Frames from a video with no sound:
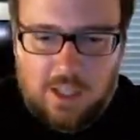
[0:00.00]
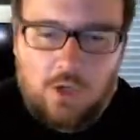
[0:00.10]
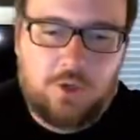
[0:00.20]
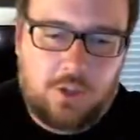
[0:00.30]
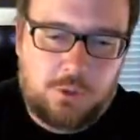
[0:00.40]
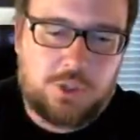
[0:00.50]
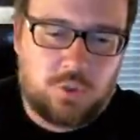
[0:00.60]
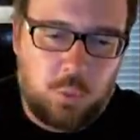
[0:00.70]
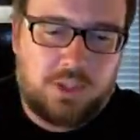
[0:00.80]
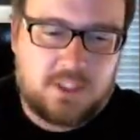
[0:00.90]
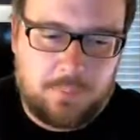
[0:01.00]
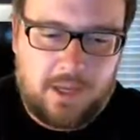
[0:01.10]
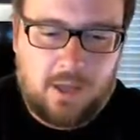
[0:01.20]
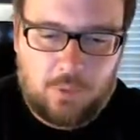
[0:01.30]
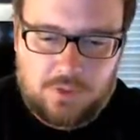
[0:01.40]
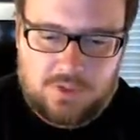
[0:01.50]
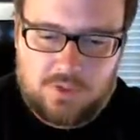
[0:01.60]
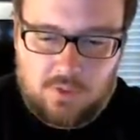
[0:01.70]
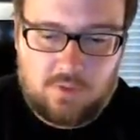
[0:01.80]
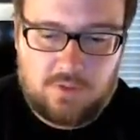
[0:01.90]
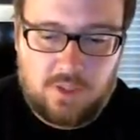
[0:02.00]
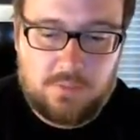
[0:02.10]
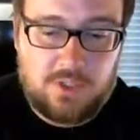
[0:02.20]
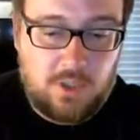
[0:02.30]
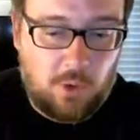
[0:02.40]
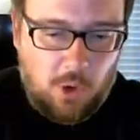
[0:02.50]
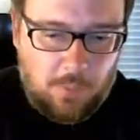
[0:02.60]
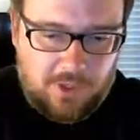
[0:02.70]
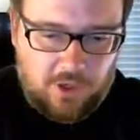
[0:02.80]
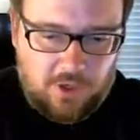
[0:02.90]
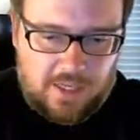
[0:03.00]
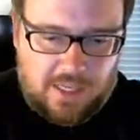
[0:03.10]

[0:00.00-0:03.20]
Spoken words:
there was just one spot where Sub-Zero appeared,